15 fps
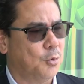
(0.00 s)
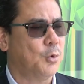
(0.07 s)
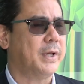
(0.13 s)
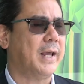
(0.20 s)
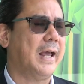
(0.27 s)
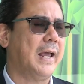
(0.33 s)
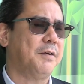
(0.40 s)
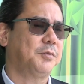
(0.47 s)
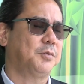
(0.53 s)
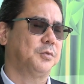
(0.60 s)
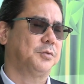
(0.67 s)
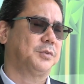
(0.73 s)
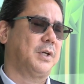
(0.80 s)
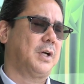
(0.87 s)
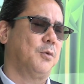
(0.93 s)
We have to
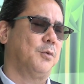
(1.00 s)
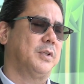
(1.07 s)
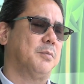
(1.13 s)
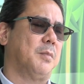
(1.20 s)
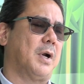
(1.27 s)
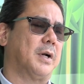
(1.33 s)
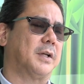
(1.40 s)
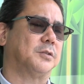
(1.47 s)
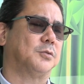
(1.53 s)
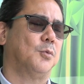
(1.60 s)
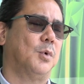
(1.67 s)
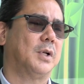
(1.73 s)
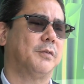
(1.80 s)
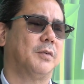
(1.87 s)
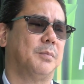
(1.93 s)
start with the market. So
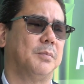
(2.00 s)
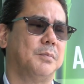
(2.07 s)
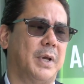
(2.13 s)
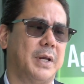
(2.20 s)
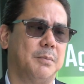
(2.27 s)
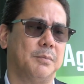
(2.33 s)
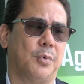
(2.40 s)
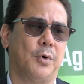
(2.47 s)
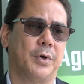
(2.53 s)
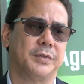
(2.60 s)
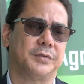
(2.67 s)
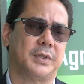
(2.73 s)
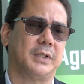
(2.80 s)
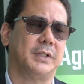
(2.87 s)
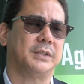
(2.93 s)
one of the main
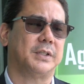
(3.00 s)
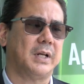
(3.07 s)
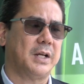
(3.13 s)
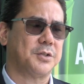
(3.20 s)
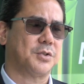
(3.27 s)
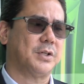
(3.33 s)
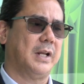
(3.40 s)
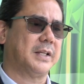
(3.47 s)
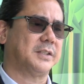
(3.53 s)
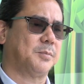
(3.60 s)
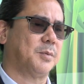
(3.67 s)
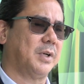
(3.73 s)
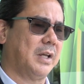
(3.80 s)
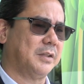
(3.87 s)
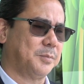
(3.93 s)
points that the international
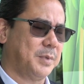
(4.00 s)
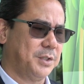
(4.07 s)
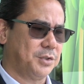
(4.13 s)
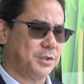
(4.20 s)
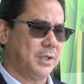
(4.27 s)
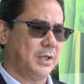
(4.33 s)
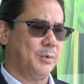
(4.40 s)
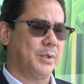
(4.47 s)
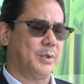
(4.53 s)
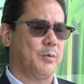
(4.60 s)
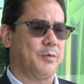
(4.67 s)
expert has been sharing